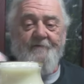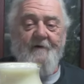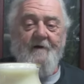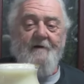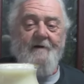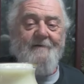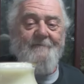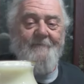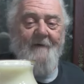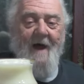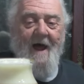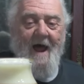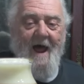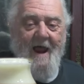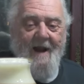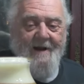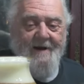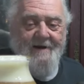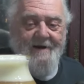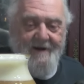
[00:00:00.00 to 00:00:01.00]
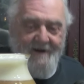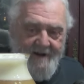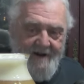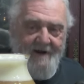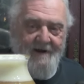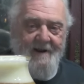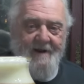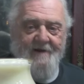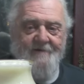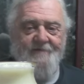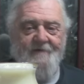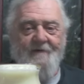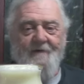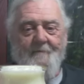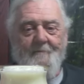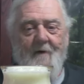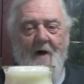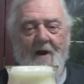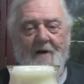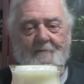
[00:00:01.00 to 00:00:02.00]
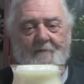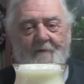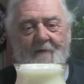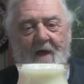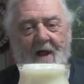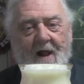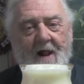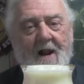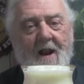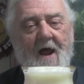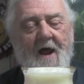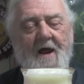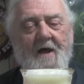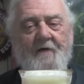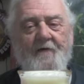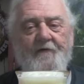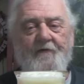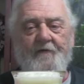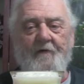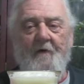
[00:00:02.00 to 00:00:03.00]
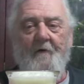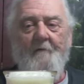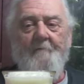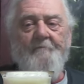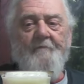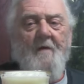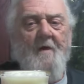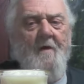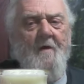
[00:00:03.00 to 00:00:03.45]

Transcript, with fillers: very fine and it collects in the bottom of that glass. So,